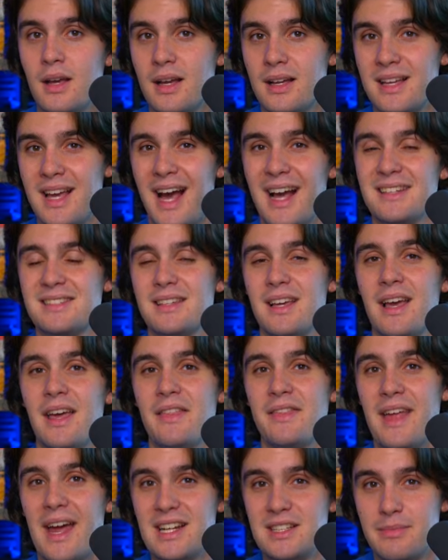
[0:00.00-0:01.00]
Guys,
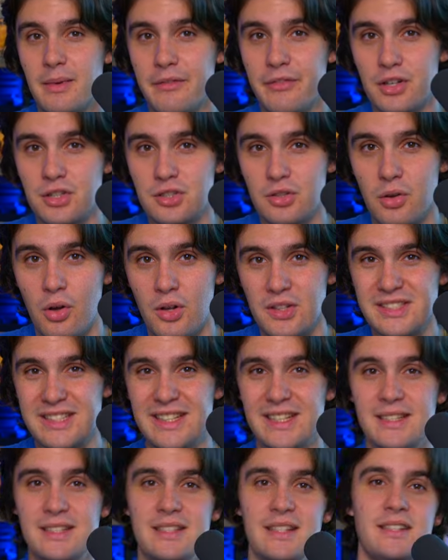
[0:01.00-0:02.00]
that is my virtual
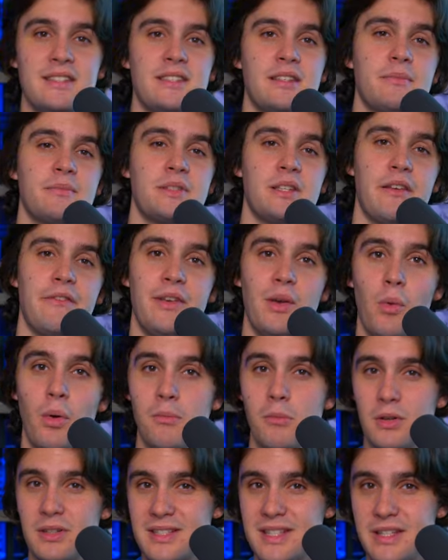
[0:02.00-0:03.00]
wholesaling systems. If you want
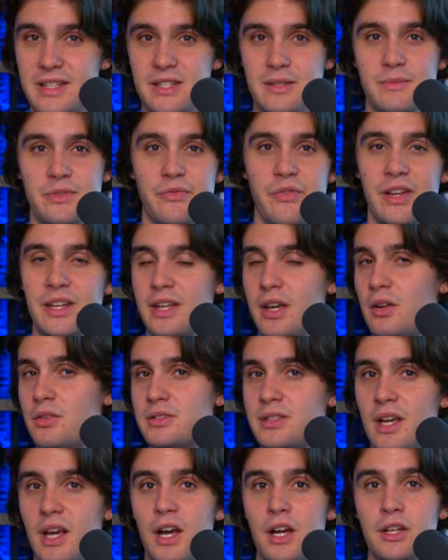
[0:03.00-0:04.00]
more systems
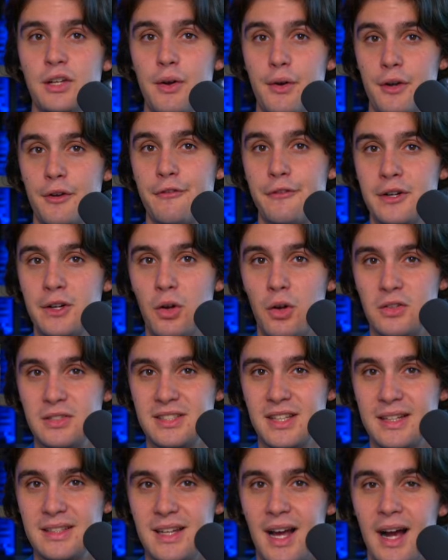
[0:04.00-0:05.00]
videos, go to
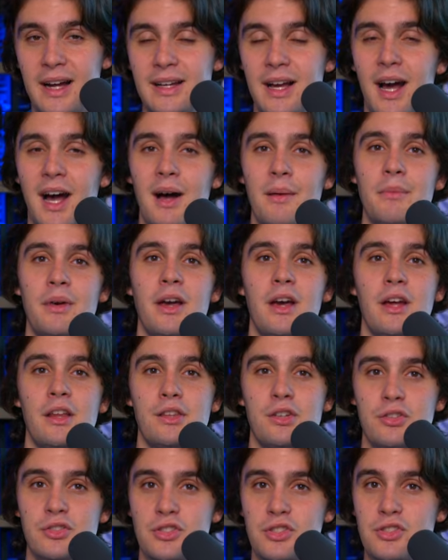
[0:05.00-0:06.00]
freewholesaling.com.
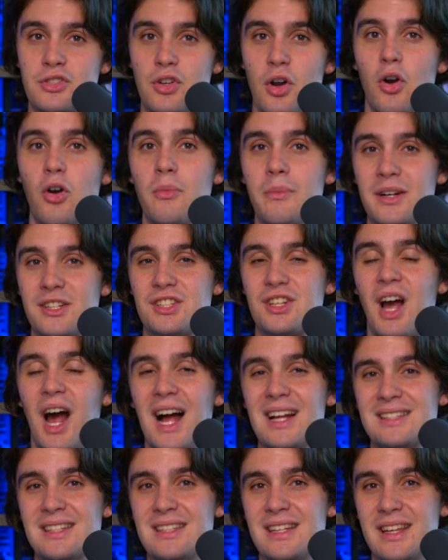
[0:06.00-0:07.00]
There's so much
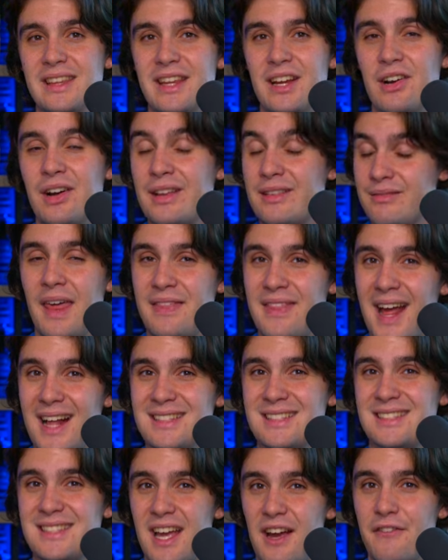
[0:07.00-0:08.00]
content in there, and
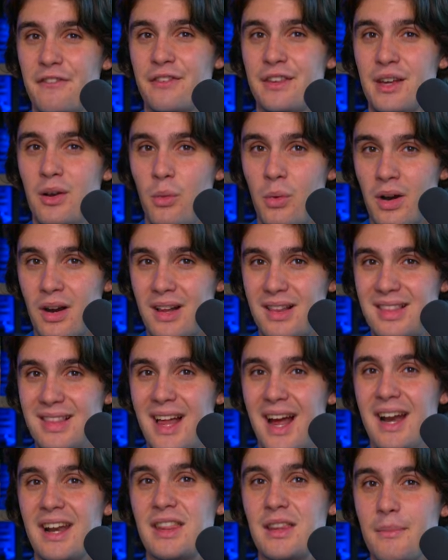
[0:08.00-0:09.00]
that's definitely where a
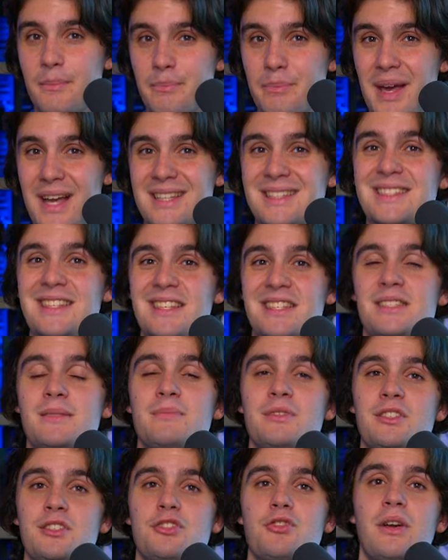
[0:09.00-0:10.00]
lot of the best
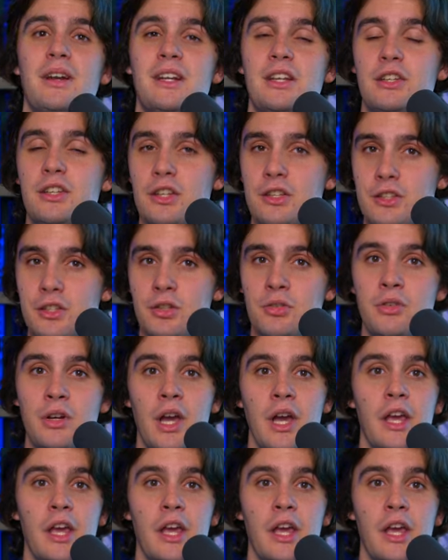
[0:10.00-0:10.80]
systems and training you can do.